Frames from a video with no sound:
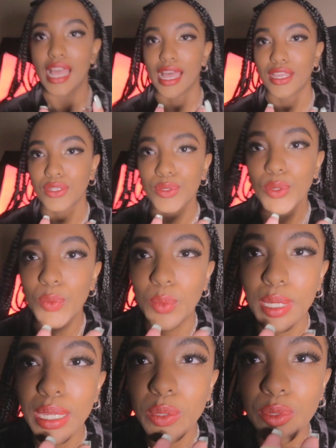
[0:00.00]
I don't know
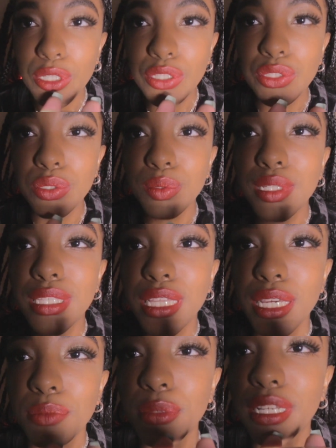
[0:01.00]
what I want to do with
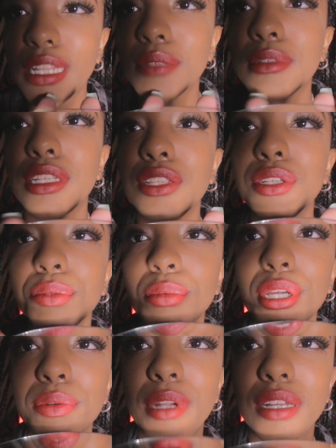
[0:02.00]
it, but I mean, you can
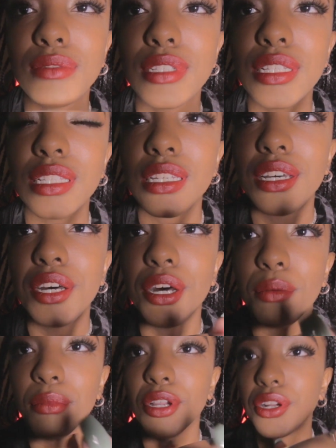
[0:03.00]
play around with
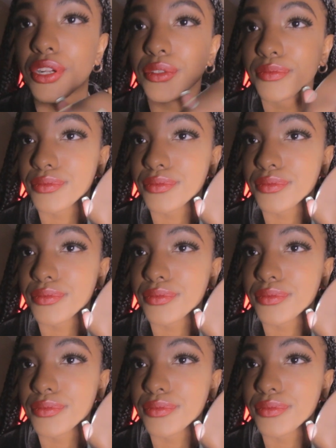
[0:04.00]
a mirror.